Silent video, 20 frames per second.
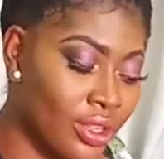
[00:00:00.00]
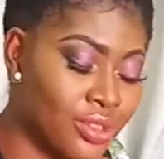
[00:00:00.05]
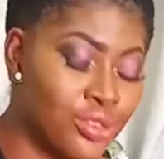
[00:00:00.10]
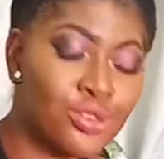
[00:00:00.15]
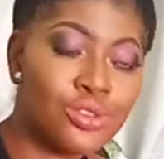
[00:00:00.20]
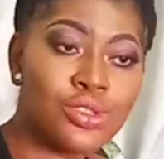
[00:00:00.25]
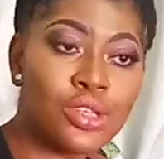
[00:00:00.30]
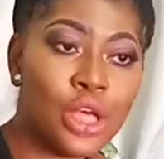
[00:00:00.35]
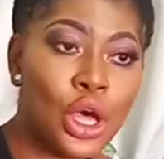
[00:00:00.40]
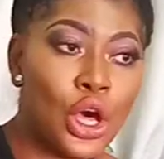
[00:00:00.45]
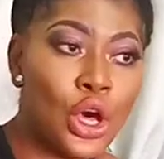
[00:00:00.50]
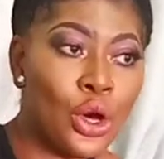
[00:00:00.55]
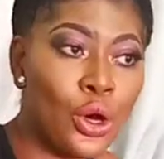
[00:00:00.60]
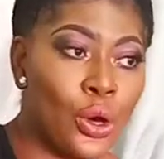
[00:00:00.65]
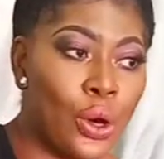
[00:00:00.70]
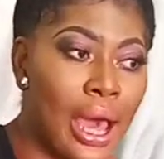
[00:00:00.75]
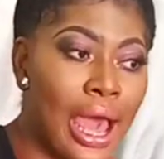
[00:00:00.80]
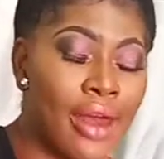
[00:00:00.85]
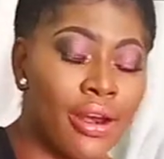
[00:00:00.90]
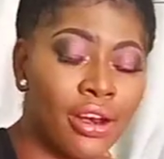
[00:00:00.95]
So
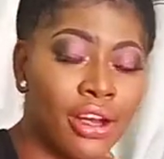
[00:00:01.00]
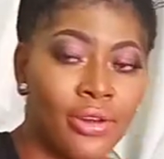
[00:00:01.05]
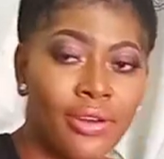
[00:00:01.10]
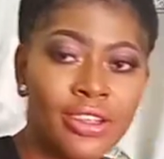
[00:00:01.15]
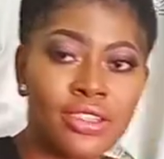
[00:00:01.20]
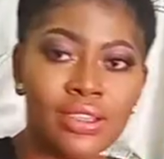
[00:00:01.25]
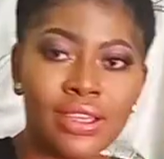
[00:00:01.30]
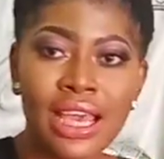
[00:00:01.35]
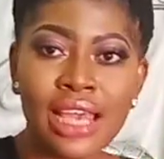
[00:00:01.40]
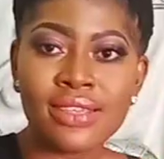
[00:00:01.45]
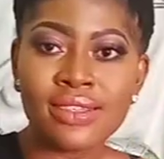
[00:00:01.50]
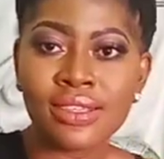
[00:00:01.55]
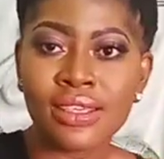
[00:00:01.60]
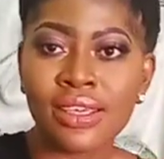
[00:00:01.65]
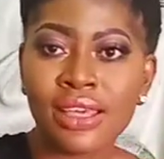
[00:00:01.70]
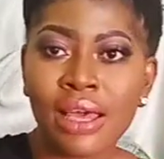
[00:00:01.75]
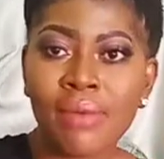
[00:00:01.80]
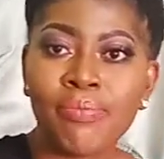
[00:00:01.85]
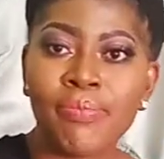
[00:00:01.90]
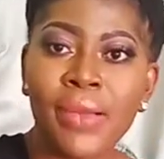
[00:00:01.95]
I don't know what you guys
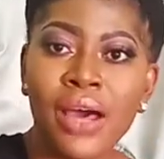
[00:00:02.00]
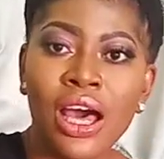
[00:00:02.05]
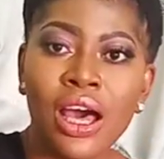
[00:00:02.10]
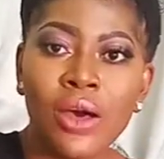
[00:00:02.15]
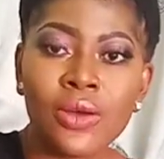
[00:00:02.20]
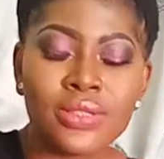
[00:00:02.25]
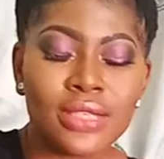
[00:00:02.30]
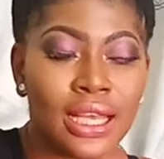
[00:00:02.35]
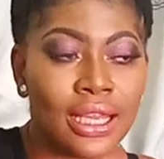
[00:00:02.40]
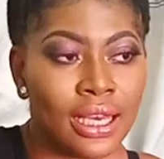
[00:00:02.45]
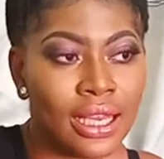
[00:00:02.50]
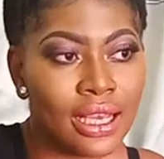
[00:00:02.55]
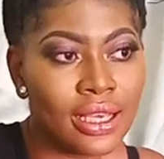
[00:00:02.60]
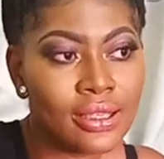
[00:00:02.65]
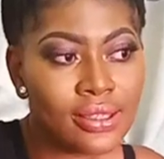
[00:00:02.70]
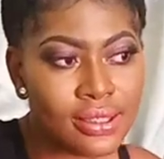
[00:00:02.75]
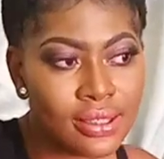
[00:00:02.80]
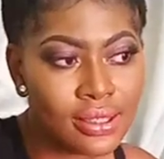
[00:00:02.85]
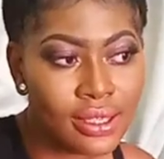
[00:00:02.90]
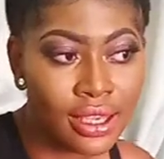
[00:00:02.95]
think about
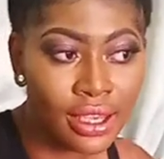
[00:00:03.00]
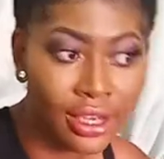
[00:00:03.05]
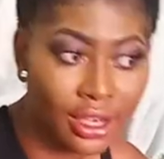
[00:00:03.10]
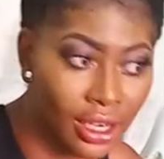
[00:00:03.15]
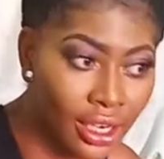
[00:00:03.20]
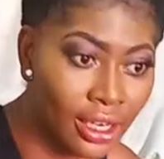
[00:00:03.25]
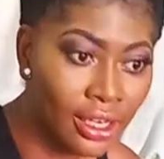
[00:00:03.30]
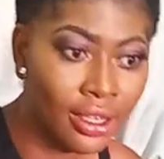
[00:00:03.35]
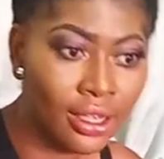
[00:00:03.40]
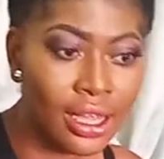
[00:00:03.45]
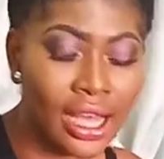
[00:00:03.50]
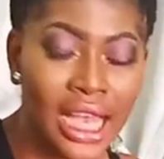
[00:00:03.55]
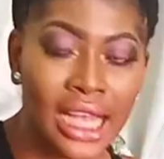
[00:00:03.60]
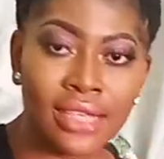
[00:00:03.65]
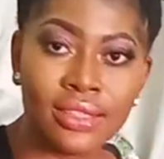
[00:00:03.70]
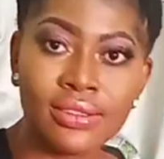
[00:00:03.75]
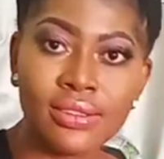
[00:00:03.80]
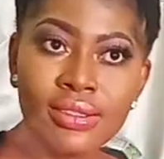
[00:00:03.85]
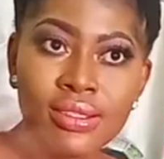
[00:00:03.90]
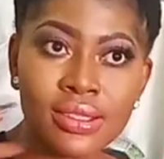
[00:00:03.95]
Alex here
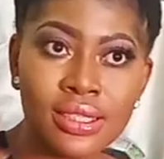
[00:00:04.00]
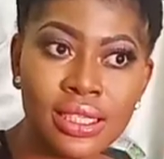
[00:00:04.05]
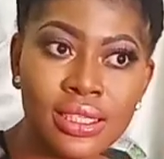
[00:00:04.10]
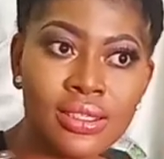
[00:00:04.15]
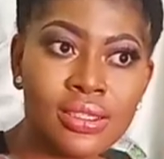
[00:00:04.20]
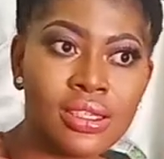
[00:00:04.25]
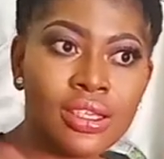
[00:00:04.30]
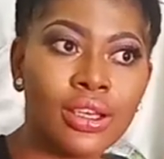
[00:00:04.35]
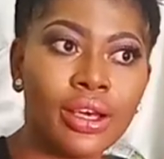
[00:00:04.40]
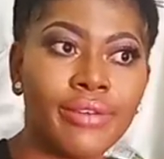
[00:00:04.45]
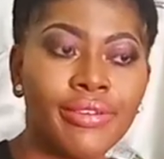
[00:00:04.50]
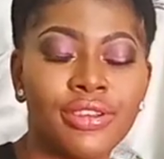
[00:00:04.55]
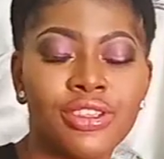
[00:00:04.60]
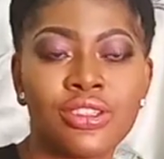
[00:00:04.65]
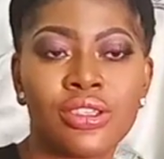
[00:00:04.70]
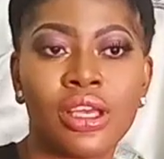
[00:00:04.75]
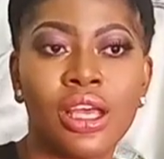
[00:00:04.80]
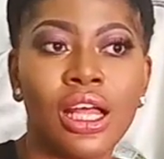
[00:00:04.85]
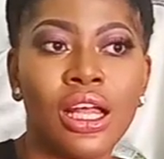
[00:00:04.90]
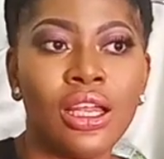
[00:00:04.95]
and CeeC
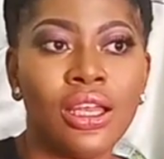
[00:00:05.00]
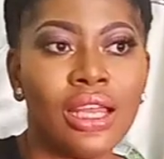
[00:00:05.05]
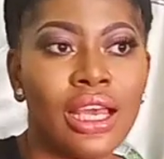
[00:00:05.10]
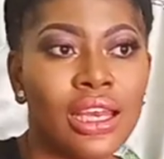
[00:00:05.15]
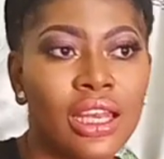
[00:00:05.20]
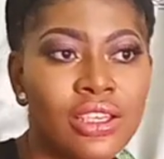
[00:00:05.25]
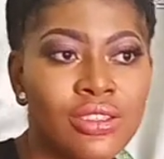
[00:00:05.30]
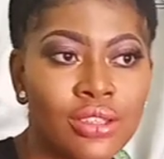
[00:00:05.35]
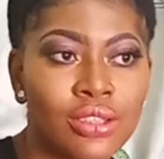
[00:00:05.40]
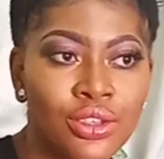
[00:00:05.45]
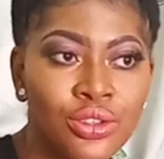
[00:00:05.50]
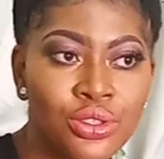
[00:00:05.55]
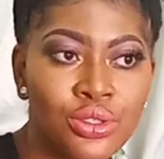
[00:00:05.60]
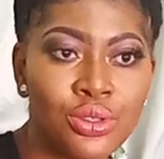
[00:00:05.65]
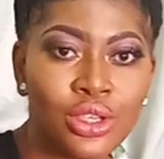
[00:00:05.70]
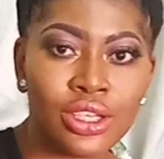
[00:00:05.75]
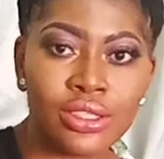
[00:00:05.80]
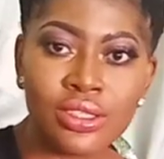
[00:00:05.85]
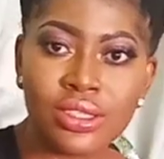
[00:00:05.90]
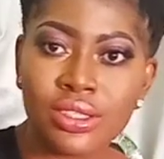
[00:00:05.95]
official, Alex
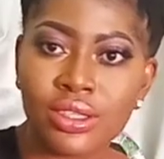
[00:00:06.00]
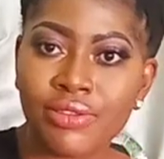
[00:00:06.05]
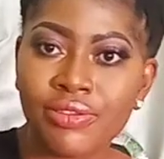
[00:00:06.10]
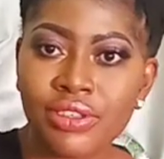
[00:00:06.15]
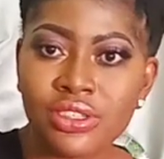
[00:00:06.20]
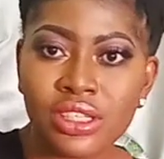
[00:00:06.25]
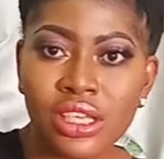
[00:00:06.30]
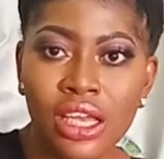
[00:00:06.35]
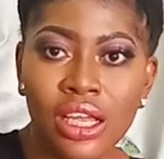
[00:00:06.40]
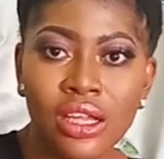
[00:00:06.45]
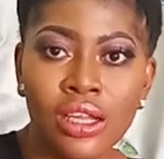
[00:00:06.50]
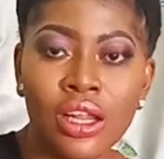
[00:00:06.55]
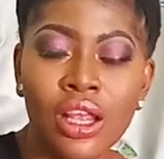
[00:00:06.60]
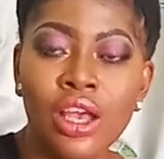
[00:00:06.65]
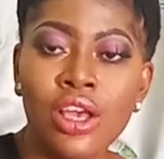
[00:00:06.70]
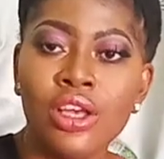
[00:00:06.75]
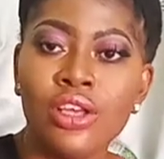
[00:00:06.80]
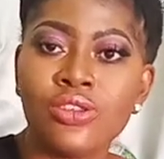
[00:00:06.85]
unusual usual CeeC official.